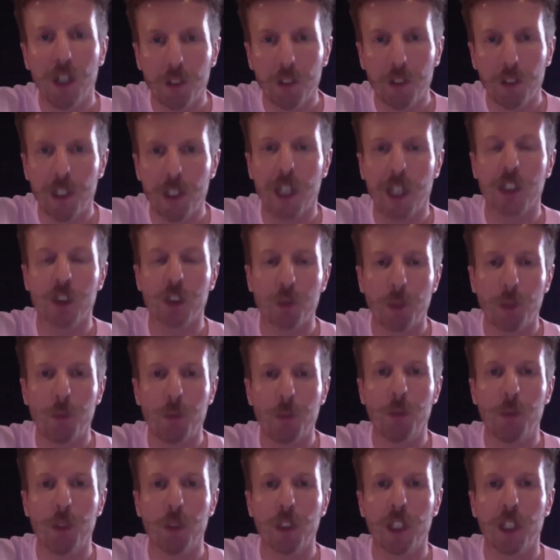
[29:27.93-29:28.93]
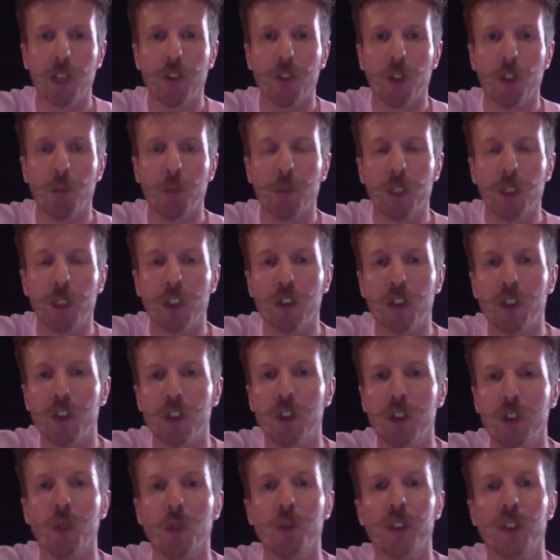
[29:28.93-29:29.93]
that's when people give up because they
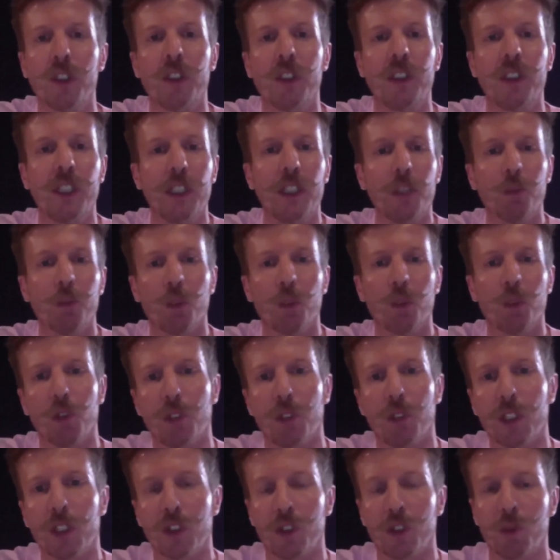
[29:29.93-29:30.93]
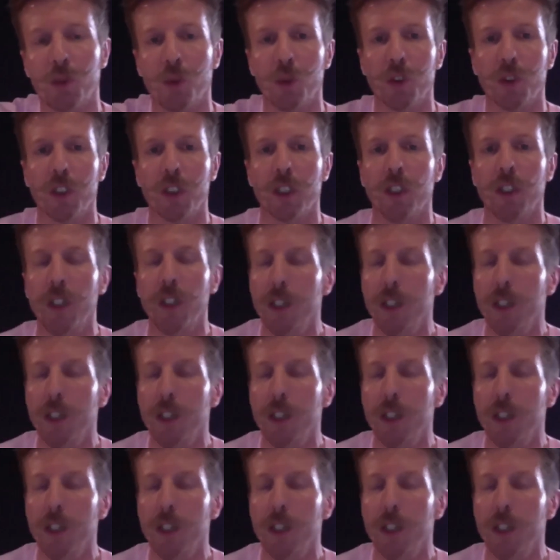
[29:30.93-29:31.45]
don't see progress towards it.